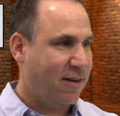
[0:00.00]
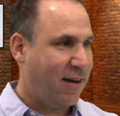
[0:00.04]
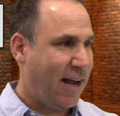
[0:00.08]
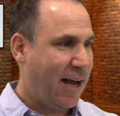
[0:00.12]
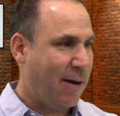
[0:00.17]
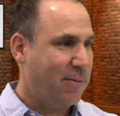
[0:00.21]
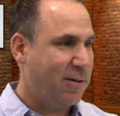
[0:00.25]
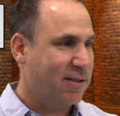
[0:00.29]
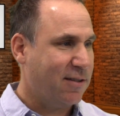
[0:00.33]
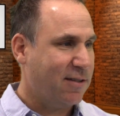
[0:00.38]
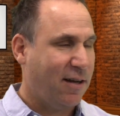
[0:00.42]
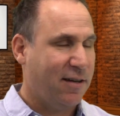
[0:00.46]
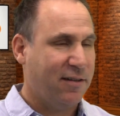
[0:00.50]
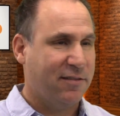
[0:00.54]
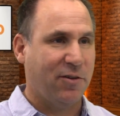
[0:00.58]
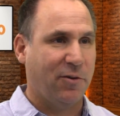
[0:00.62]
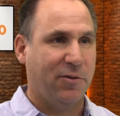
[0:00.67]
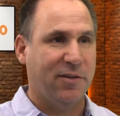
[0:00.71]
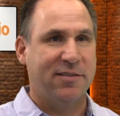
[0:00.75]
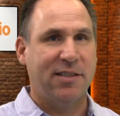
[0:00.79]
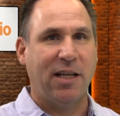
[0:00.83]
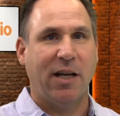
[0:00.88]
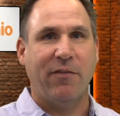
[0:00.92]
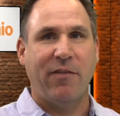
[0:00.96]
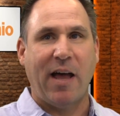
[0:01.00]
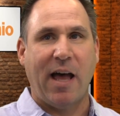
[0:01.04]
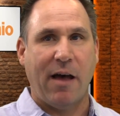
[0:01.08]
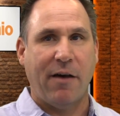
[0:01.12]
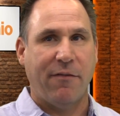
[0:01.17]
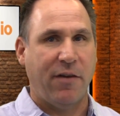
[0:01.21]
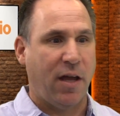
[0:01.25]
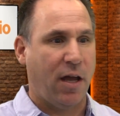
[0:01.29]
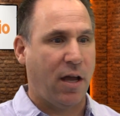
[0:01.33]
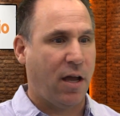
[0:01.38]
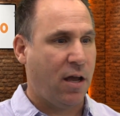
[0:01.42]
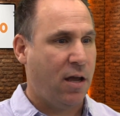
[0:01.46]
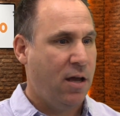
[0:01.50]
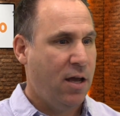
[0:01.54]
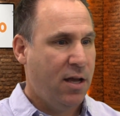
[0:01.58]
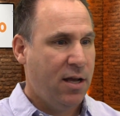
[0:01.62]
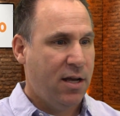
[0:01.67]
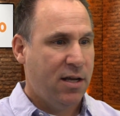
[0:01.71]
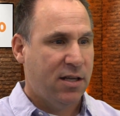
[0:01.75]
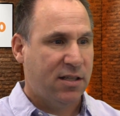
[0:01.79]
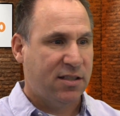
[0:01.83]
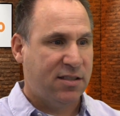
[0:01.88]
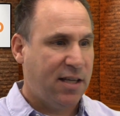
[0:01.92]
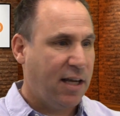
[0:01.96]
in Amazon. So instead of having
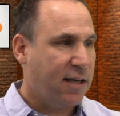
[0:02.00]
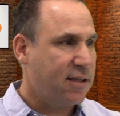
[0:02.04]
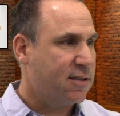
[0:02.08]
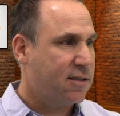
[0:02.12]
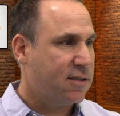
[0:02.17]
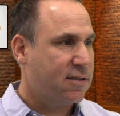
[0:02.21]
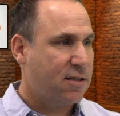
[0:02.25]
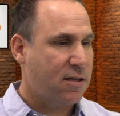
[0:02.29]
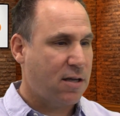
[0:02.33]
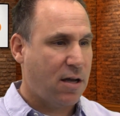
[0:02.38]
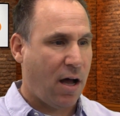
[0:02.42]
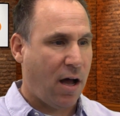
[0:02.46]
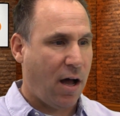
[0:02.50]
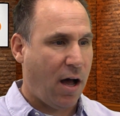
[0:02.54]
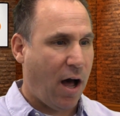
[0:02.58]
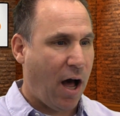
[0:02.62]
six uh,